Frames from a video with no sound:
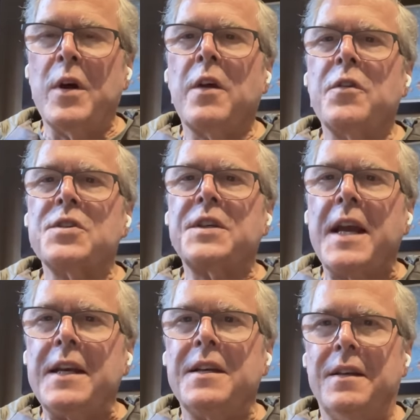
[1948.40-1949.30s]
what other
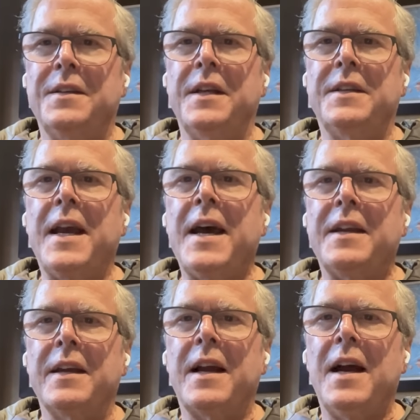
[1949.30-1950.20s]
state did
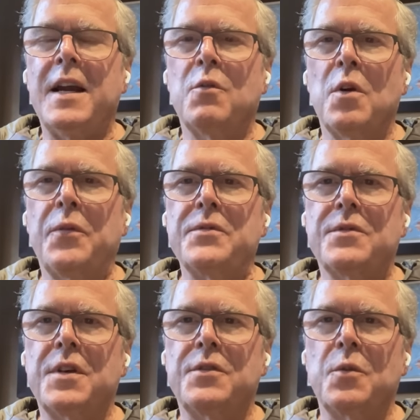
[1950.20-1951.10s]
that in a high growth
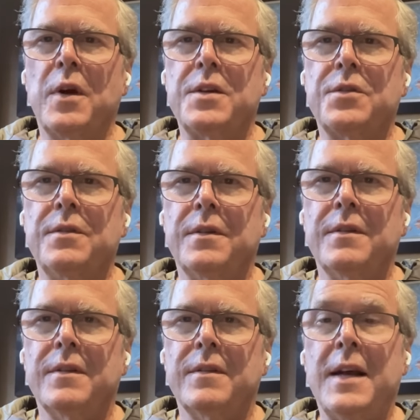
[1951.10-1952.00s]
situation?
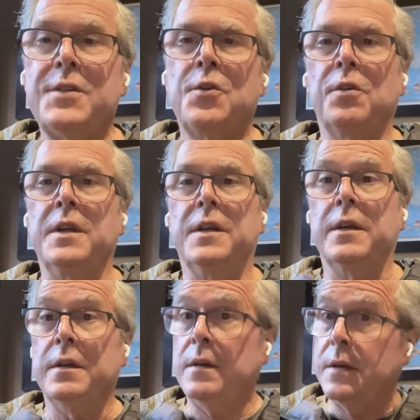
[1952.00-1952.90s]
I certainly
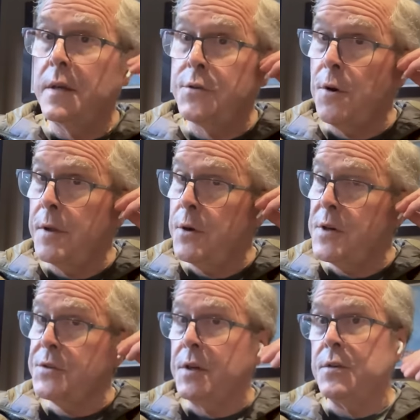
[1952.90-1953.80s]
didn't. Charlie
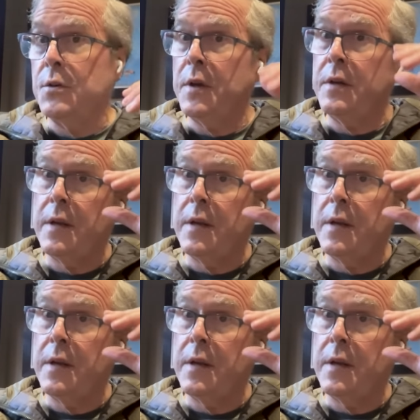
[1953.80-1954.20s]
Crist didn't do